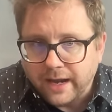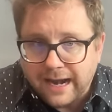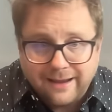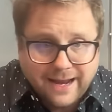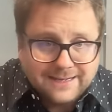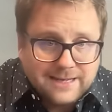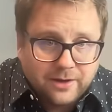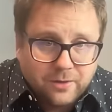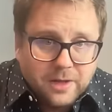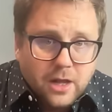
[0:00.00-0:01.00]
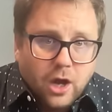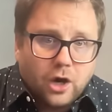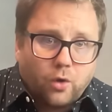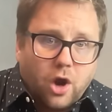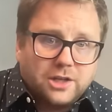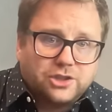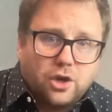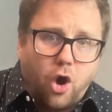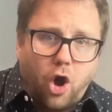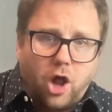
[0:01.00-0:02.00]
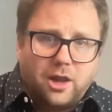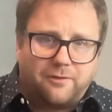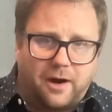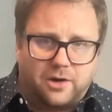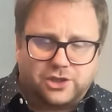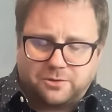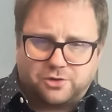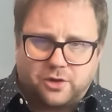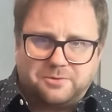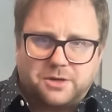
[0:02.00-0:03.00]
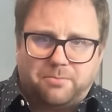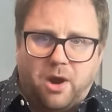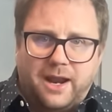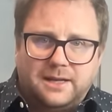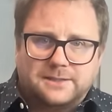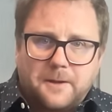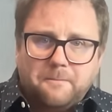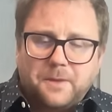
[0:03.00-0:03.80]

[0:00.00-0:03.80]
And I got to tell you, across all of our subscription products,